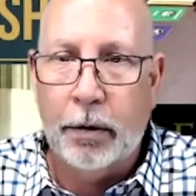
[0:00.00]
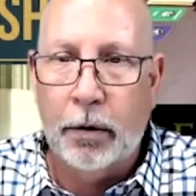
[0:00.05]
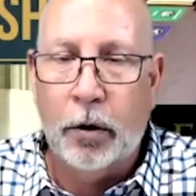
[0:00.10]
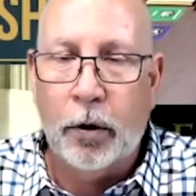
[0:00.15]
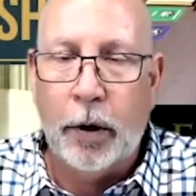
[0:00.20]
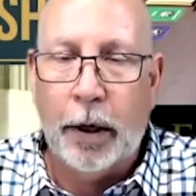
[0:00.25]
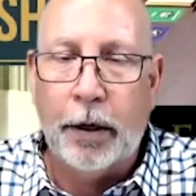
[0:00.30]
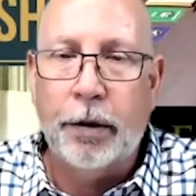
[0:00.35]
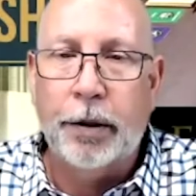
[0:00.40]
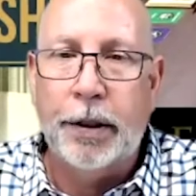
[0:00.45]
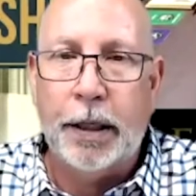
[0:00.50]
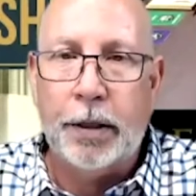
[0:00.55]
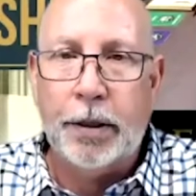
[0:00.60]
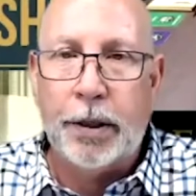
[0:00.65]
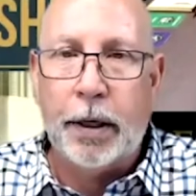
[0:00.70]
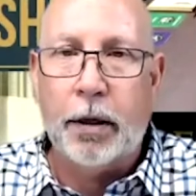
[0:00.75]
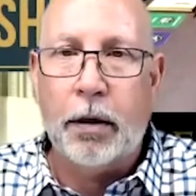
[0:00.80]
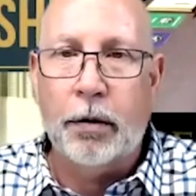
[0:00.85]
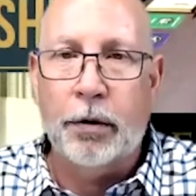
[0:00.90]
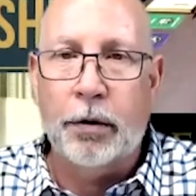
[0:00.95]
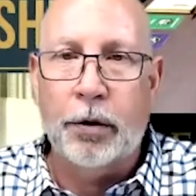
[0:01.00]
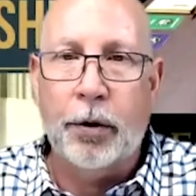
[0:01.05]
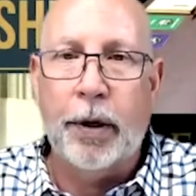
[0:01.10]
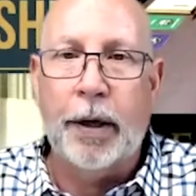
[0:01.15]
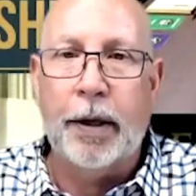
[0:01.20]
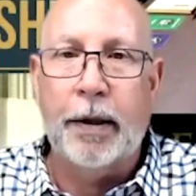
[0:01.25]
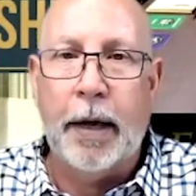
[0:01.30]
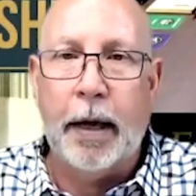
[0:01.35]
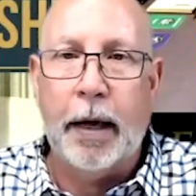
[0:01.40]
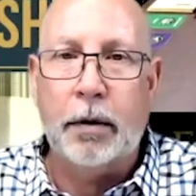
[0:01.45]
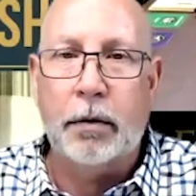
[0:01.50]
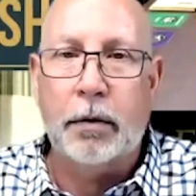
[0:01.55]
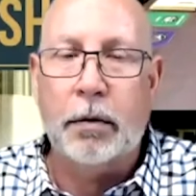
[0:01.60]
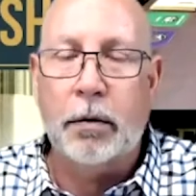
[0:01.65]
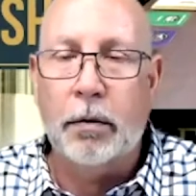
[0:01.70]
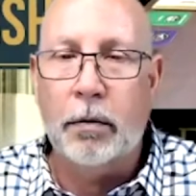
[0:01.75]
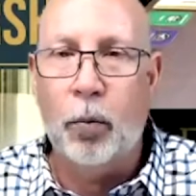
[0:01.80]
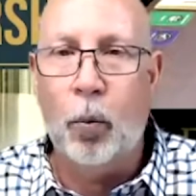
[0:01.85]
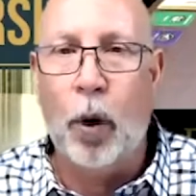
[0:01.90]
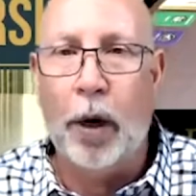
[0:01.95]
greater detail during that
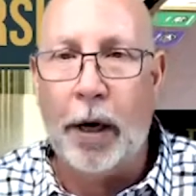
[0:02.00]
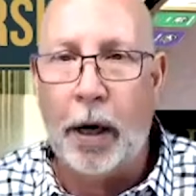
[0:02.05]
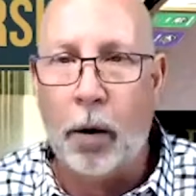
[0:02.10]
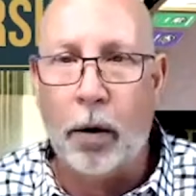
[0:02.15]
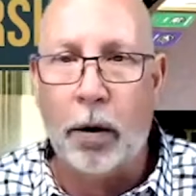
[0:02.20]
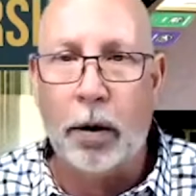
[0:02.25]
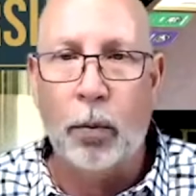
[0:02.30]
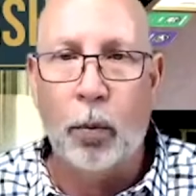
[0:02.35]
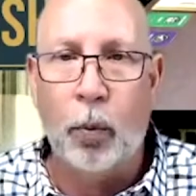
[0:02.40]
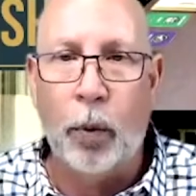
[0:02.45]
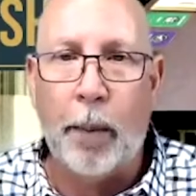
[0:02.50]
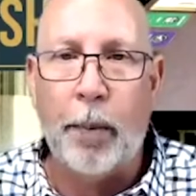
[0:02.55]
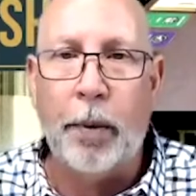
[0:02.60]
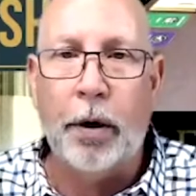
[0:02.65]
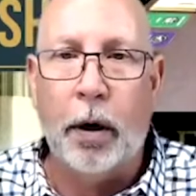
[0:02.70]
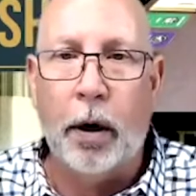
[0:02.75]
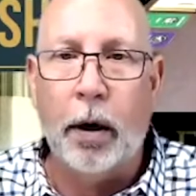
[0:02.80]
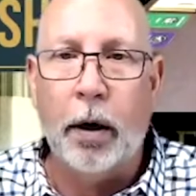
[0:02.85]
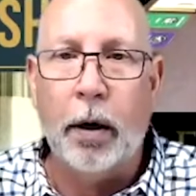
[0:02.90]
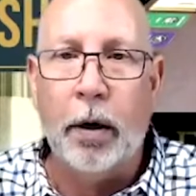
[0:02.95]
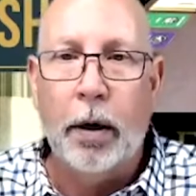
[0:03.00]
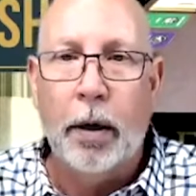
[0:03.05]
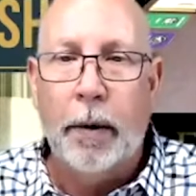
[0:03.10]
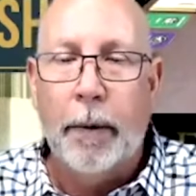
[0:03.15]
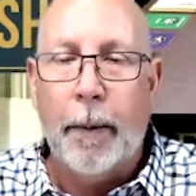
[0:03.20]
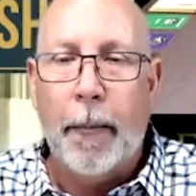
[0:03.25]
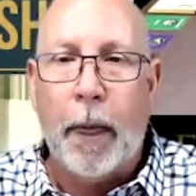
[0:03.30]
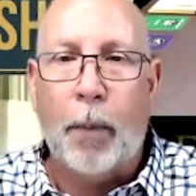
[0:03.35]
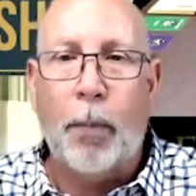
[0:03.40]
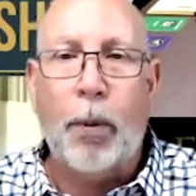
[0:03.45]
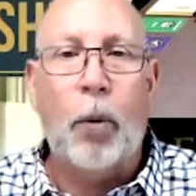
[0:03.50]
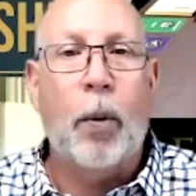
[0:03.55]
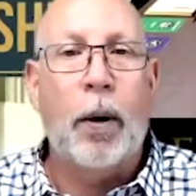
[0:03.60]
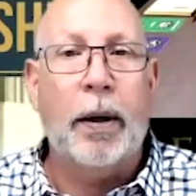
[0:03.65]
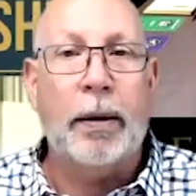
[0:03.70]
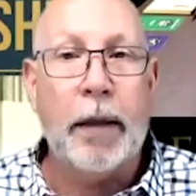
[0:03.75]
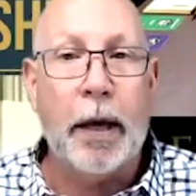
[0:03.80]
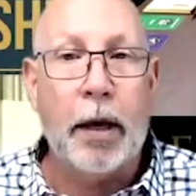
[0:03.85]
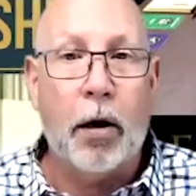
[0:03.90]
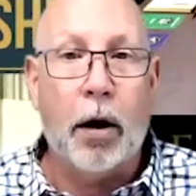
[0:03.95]
one-hour webinar about what
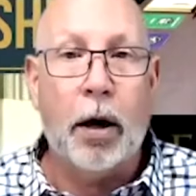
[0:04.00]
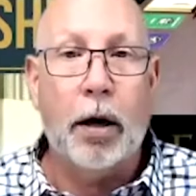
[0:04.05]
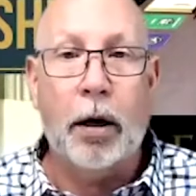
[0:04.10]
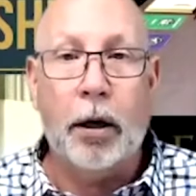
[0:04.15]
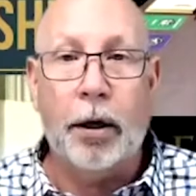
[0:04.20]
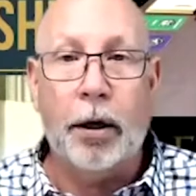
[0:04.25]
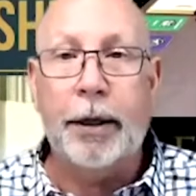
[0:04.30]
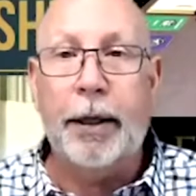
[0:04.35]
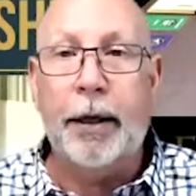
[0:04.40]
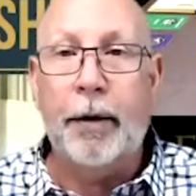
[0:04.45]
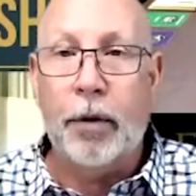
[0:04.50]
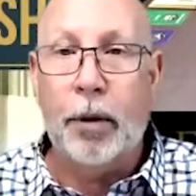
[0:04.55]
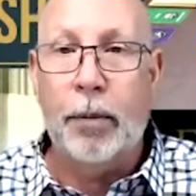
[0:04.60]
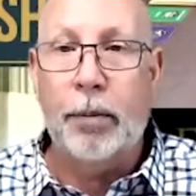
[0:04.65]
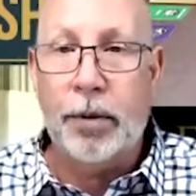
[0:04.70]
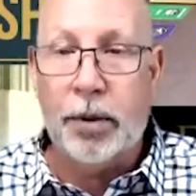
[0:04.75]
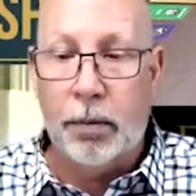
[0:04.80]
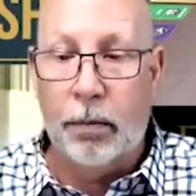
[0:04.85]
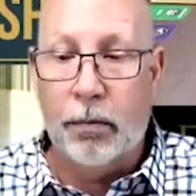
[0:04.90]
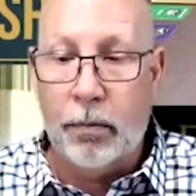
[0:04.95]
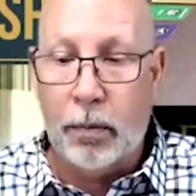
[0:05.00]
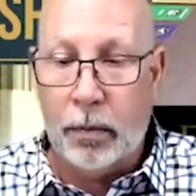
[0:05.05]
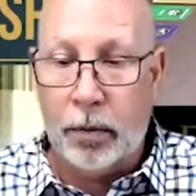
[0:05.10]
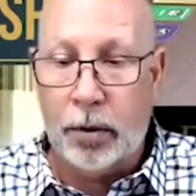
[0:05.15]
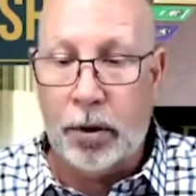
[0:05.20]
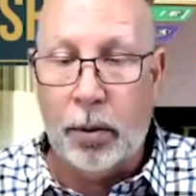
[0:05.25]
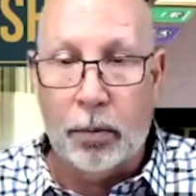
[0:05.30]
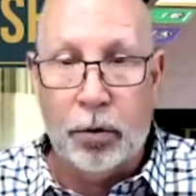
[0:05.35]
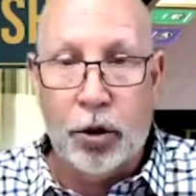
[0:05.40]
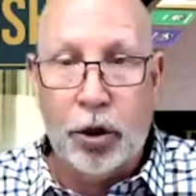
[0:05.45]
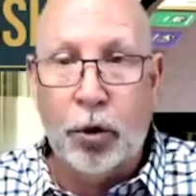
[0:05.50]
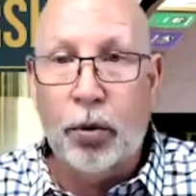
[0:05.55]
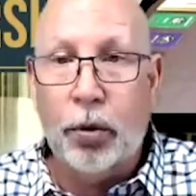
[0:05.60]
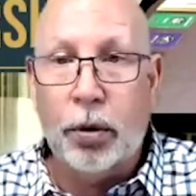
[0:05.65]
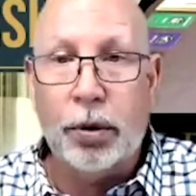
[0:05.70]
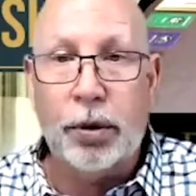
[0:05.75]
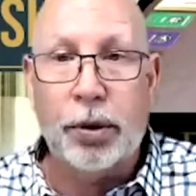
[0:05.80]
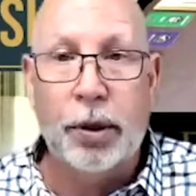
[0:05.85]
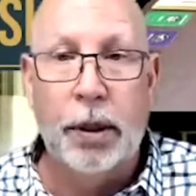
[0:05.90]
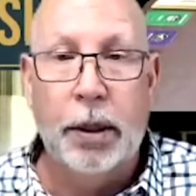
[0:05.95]
they are, and I'm going to give them some some
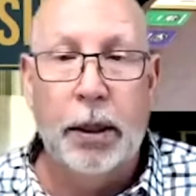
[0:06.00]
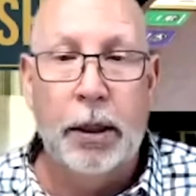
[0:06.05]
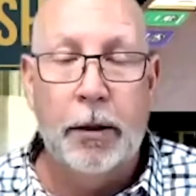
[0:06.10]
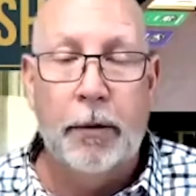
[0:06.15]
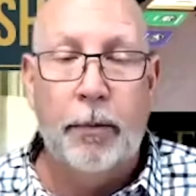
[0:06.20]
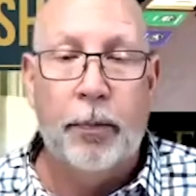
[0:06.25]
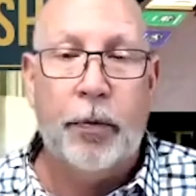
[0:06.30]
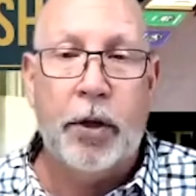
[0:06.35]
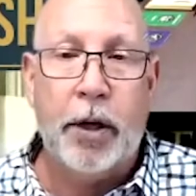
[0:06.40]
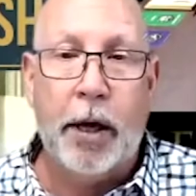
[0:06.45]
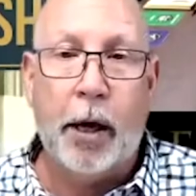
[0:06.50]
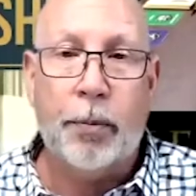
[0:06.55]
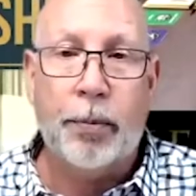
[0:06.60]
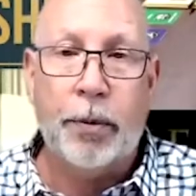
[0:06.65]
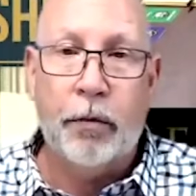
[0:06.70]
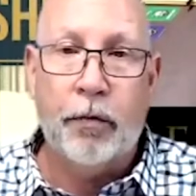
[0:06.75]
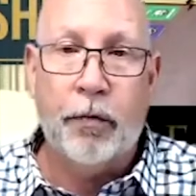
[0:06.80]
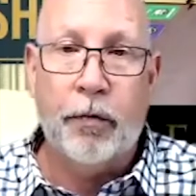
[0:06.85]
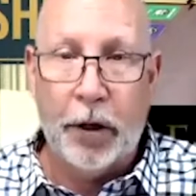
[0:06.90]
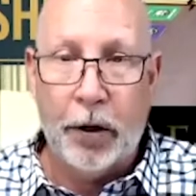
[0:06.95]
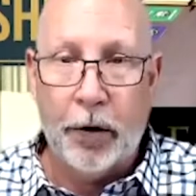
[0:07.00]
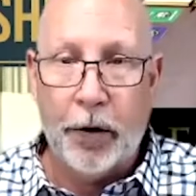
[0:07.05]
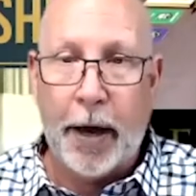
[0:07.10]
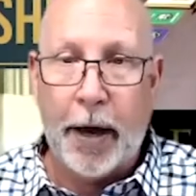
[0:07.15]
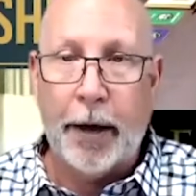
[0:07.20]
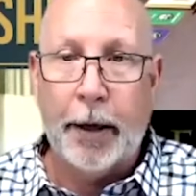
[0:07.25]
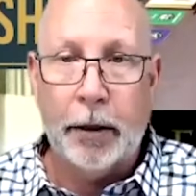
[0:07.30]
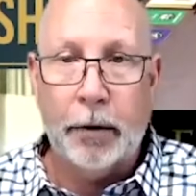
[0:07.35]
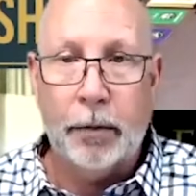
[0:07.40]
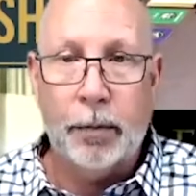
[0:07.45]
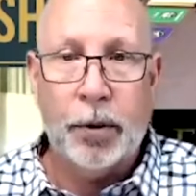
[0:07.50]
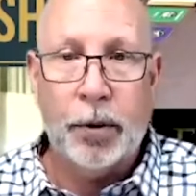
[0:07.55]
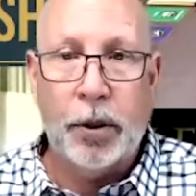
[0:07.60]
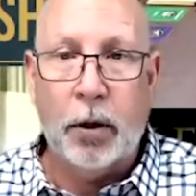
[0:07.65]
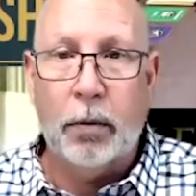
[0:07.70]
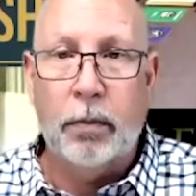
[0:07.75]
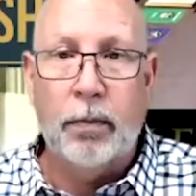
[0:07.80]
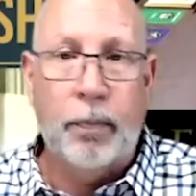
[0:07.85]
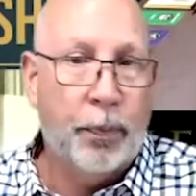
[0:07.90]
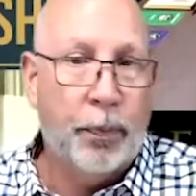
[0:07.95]
tools to help them figure that out.
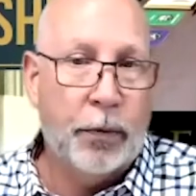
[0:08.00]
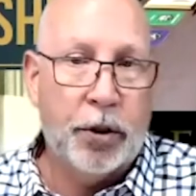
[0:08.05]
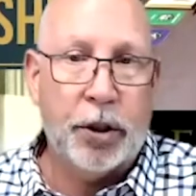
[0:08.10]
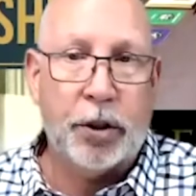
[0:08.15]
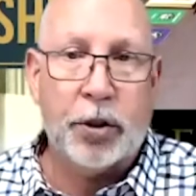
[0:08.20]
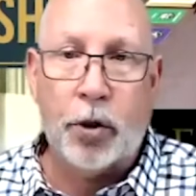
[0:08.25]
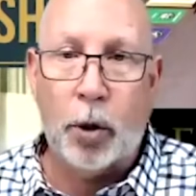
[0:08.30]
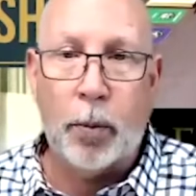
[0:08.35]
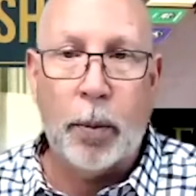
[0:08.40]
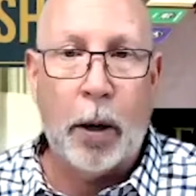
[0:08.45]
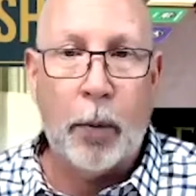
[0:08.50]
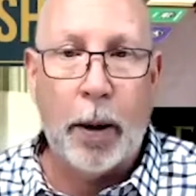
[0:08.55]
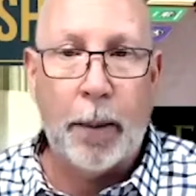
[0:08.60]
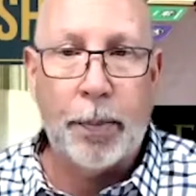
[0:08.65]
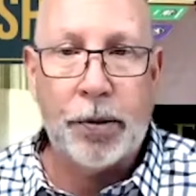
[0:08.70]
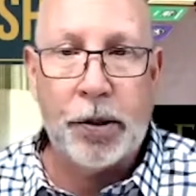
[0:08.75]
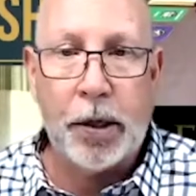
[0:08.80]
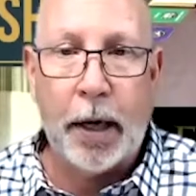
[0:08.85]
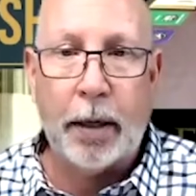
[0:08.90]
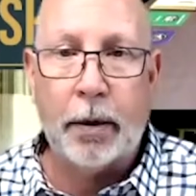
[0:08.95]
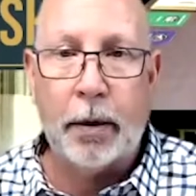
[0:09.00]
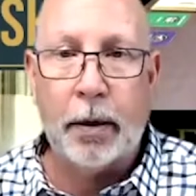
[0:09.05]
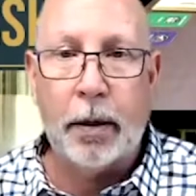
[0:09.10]
So just go to my website, awesome.